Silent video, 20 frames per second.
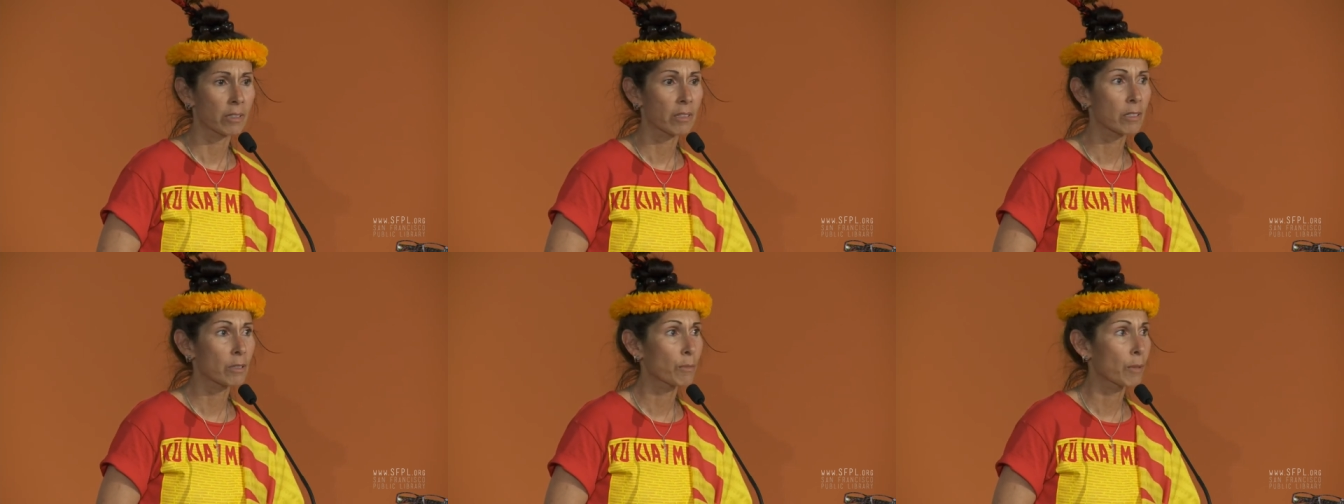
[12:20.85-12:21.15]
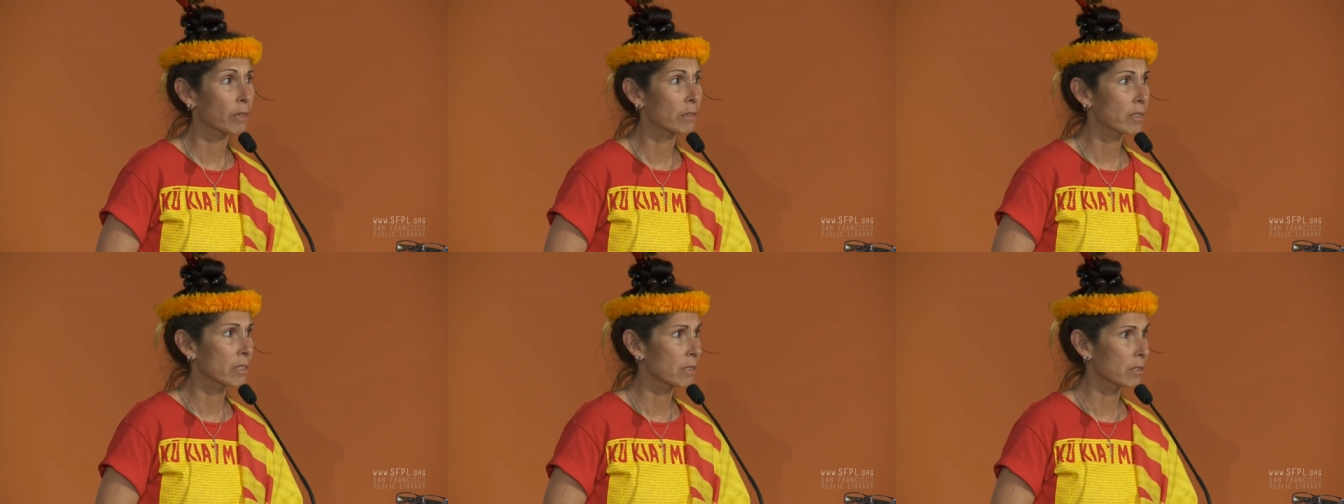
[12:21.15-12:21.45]
There's
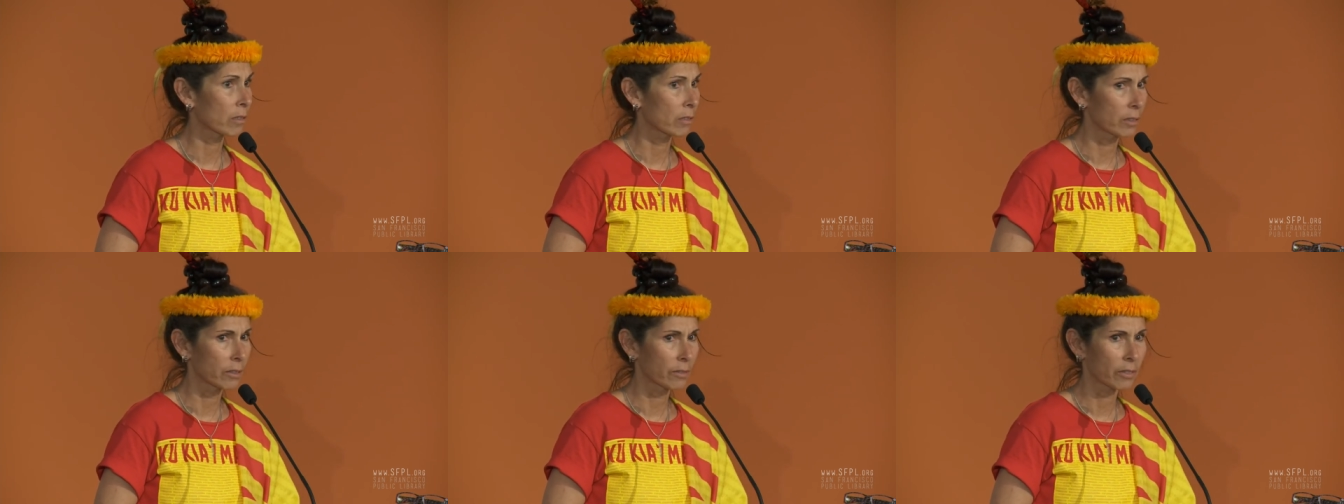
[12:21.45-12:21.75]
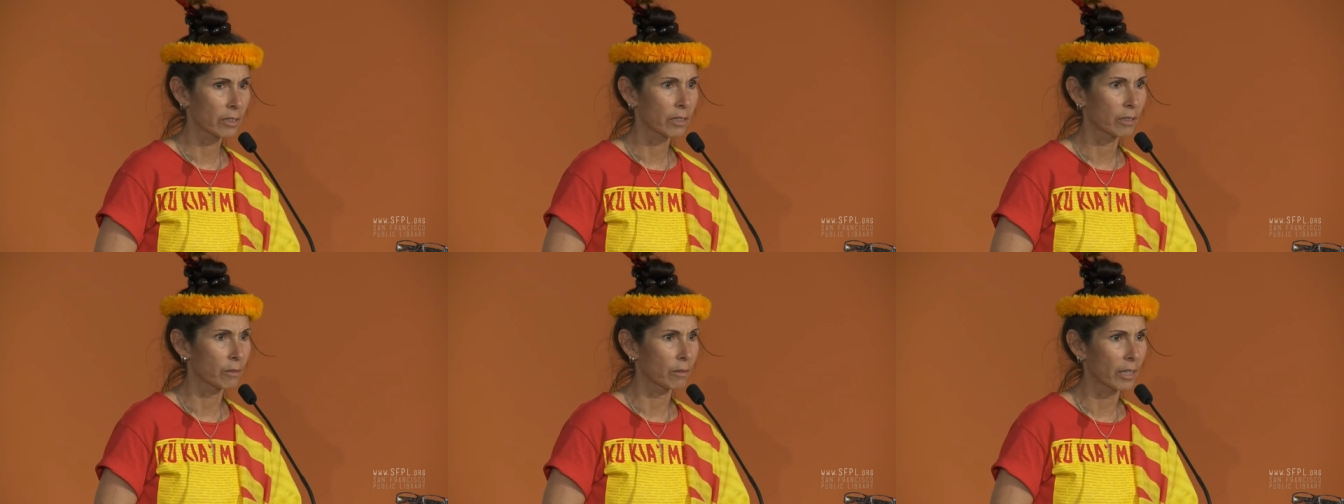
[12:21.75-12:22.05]
mountains all
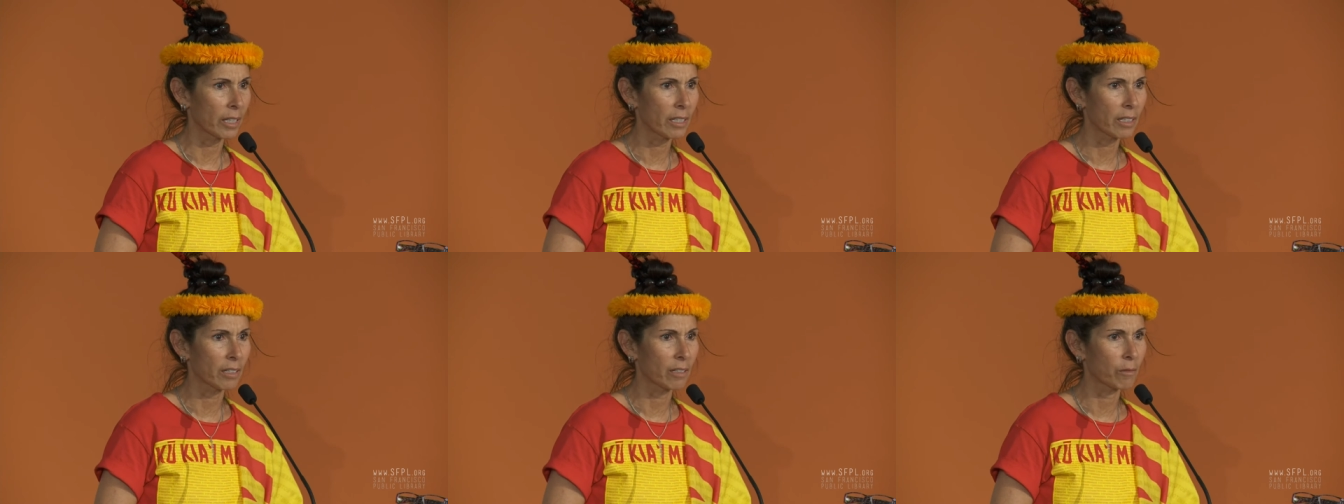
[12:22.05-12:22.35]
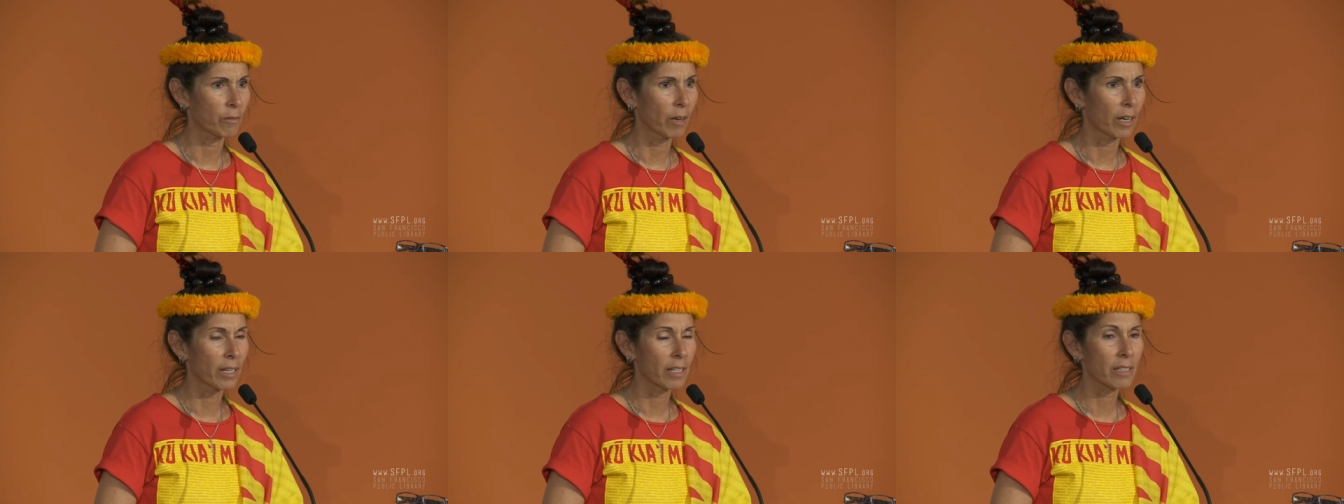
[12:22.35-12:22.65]
over Hawaii.
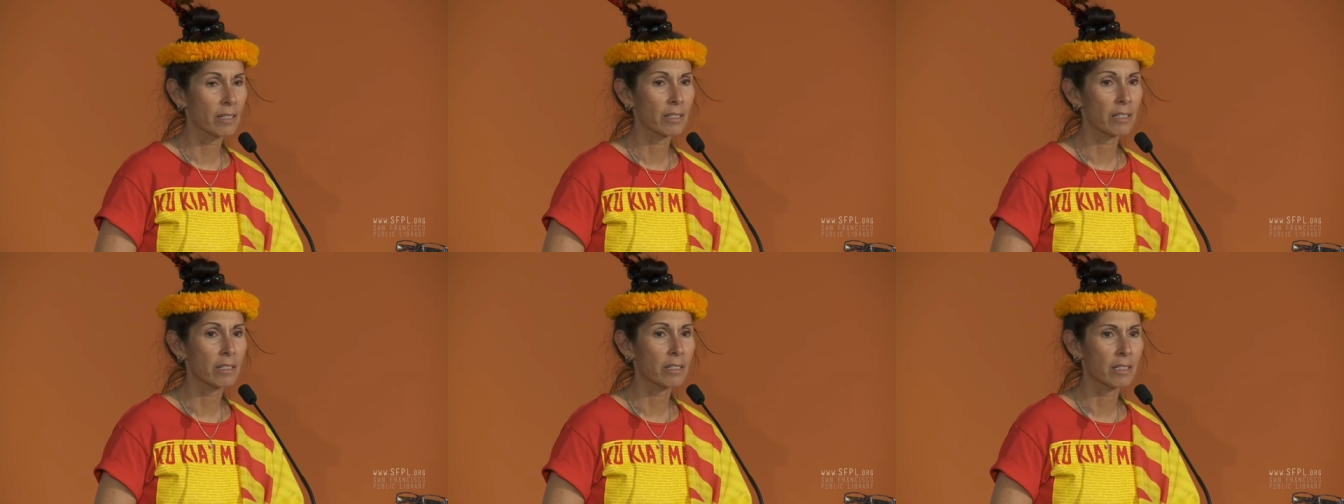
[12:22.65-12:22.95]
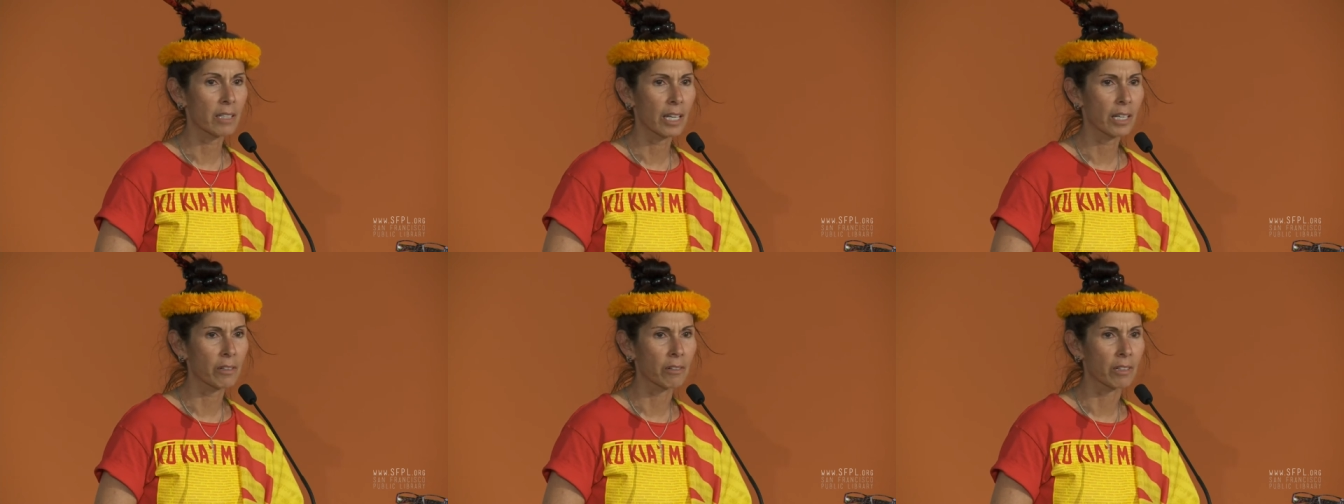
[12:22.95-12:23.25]
Why is it
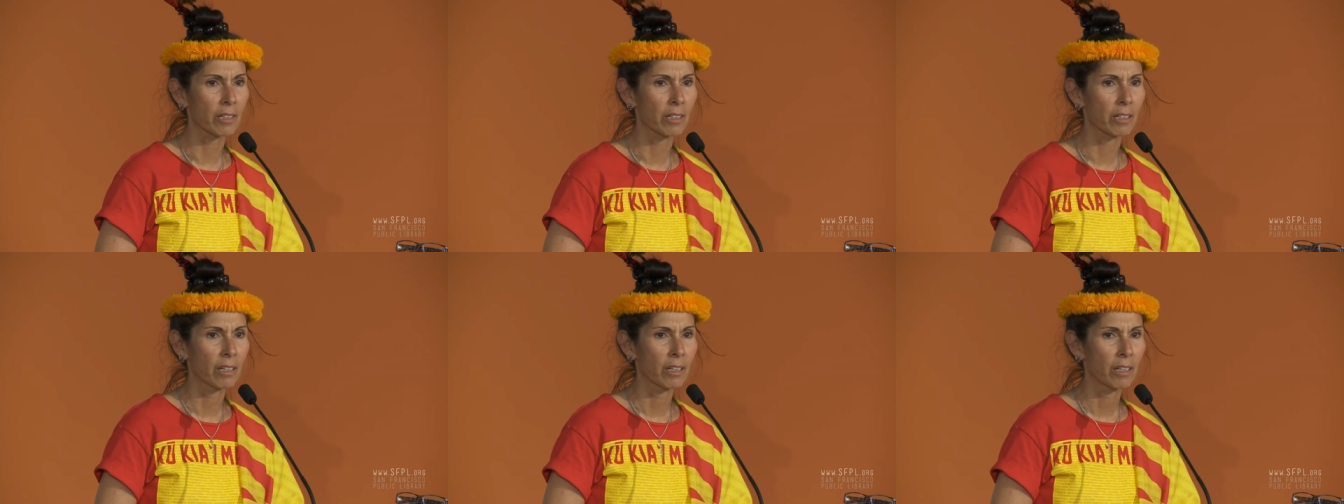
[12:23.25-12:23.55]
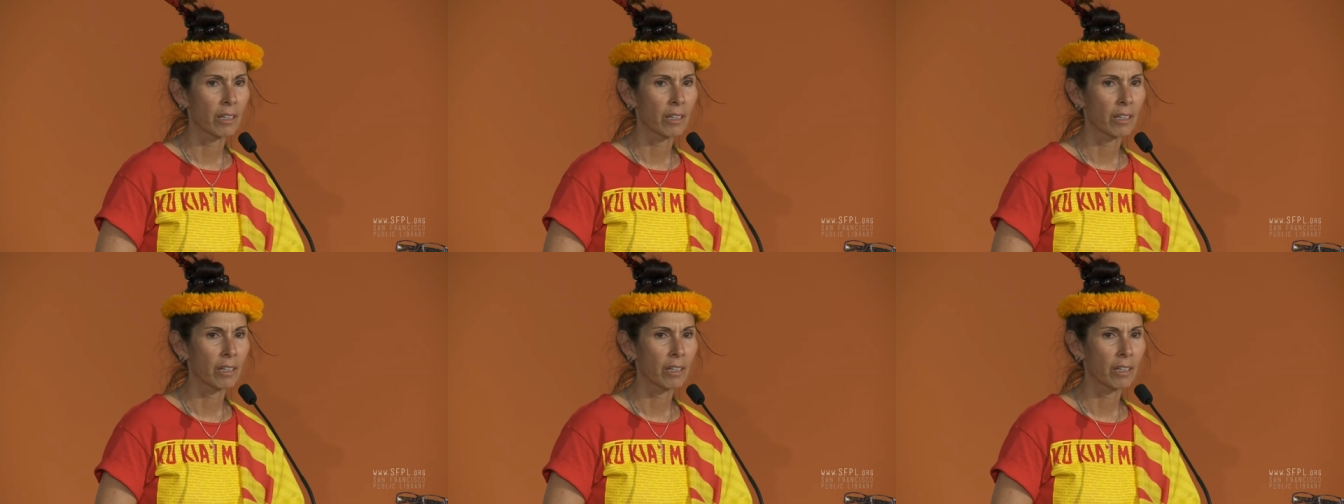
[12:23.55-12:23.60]
sacred?